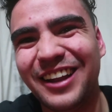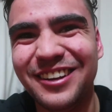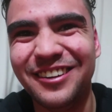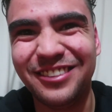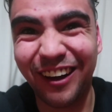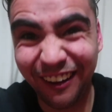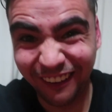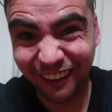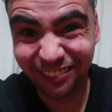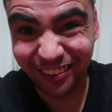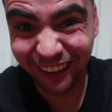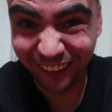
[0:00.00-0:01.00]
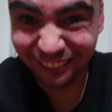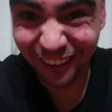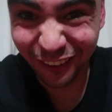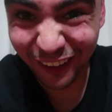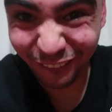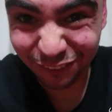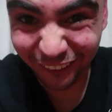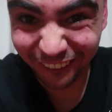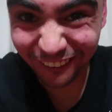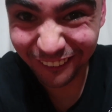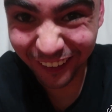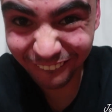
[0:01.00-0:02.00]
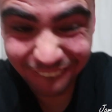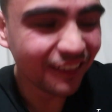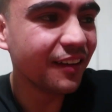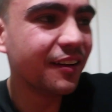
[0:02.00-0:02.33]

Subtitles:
I didn't die like that, I'm not f***ing dumb.